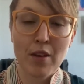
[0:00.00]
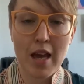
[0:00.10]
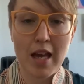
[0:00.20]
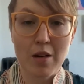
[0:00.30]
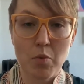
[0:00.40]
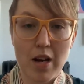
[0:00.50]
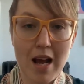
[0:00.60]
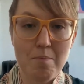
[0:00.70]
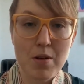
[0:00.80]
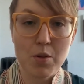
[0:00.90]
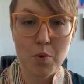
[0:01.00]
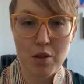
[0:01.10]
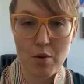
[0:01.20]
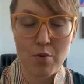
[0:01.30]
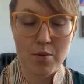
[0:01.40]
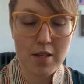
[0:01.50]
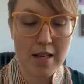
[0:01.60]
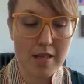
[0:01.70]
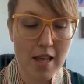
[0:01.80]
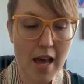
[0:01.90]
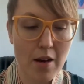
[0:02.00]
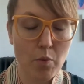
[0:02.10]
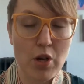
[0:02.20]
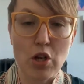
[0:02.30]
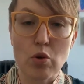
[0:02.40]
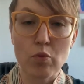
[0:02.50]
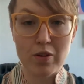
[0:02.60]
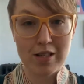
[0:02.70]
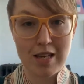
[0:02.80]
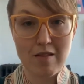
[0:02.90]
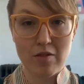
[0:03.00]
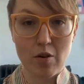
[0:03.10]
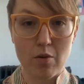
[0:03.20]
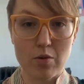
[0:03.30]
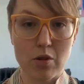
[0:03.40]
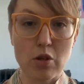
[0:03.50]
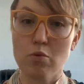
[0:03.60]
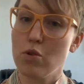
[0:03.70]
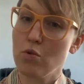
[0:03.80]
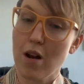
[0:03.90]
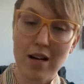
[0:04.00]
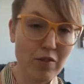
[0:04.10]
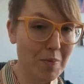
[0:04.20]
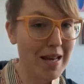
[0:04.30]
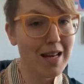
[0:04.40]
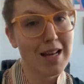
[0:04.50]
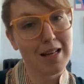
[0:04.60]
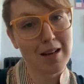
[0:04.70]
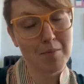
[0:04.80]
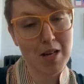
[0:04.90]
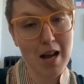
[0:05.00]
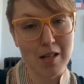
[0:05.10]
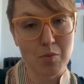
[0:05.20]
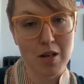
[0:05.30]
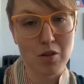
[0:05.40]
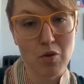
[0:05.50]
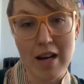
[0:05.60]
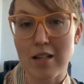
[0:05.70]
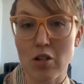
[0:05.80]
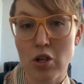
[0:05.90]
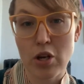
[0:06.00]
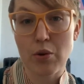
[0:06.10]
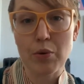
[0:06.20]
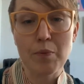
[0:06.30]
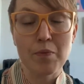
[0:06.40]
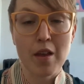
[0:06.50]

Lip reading: And what happens with those is that when you receive those, you do not have to pay any income tax when it's granted to you.